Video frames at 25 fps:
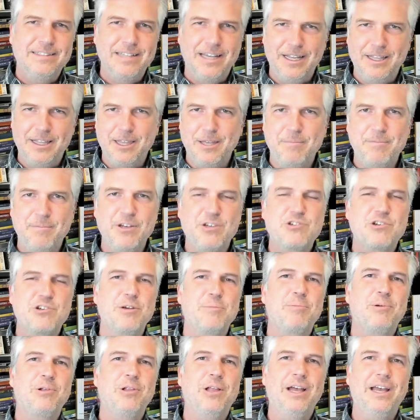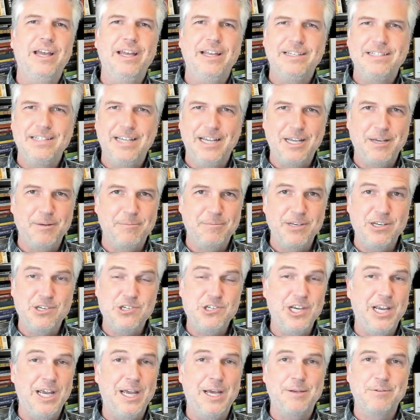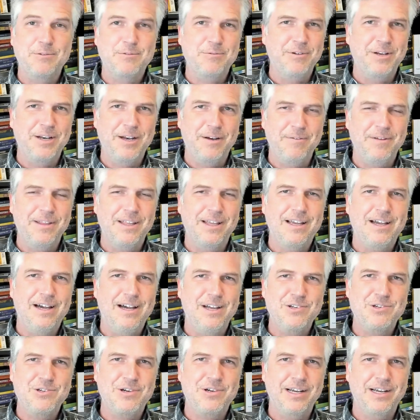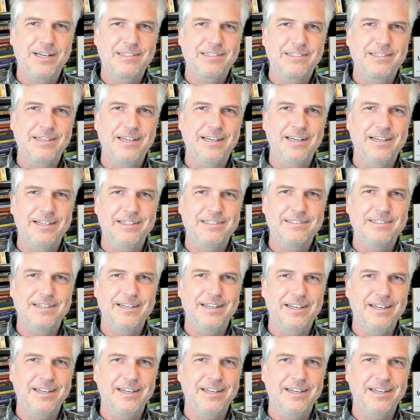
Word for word: take them to AAA, take them to jams, whatever the contract says.